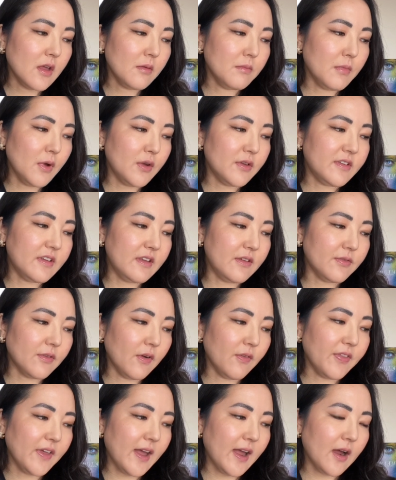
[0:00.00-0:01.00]
motif
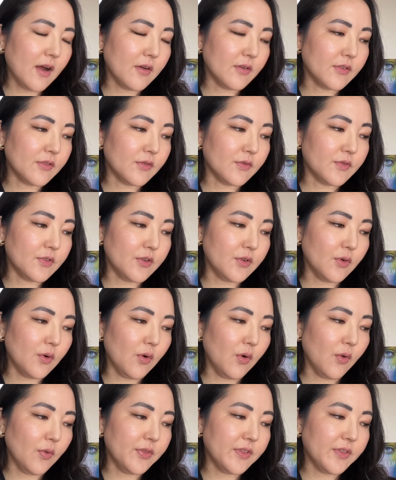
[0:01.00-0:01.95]
of the House of Dior.